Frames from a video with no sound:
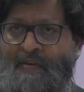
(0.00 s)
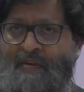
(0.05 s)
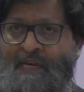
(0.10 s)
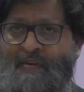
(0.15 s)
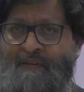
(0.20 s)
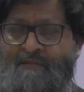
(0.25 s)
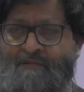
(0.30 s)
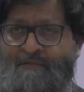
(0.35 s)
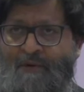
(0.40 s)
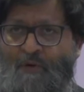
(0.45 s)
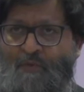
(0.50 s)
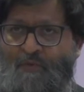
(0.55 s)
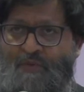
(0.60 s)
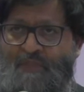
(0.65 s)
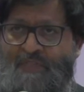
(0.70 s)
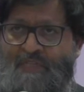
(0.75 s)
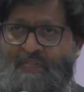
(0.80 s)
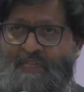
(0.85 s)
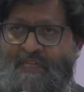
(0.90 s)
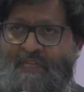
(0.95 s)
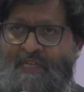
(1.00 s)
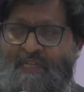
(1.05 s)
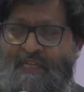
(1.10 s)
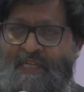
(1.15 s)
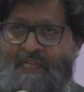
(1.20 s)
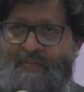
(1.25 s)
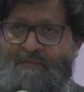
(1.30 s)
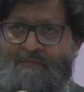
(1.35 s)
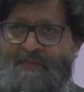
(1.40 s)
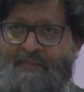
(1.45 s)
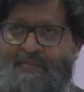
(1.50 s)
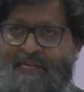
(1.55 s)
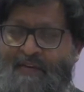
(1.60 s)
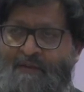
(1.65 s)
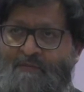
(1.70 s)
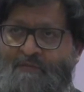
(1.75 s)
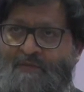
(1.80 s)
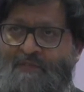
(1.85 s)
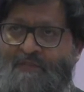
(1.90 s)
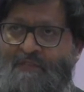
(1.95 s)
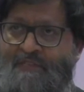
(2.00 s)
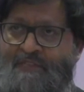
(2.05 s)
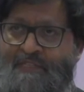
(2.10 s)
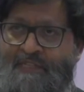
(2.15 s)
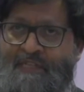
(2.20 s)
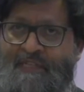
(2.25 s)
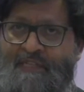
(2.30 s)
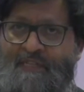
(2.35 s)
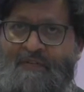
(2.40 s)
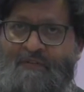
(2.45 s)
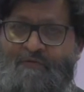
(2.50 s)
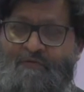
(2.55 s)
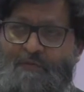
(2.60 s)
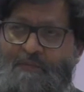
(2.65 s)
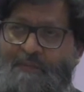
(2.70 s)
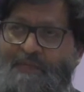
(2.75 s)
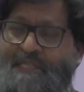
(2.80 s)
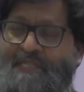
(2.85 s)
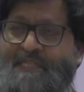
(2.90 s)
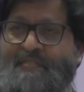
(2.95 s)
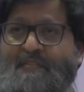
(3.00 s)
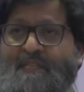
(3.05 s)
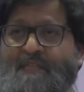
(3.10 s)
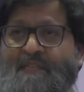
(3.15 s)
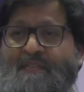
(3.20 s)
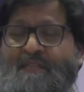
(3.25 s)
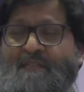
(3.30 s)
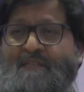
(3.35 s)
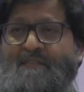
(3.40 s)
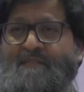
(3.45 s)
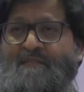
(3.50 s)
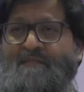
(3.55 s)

and it votes Labour councillors in repeatedly.